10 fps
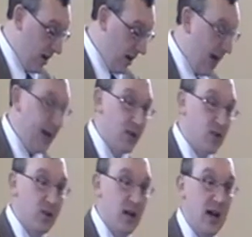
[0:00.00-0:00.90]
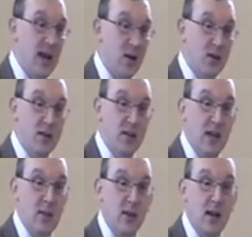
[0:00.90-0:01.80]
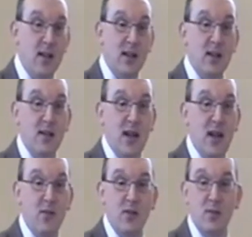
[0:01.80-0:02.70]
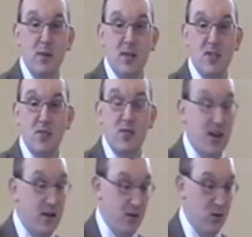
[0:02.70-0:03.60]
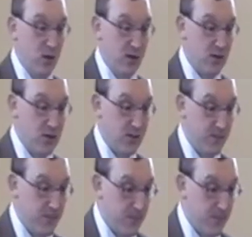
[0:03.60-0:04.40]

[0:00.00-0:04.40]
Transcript: and I can sort of hang on to them and I'll to have heaven on the basis of their good works.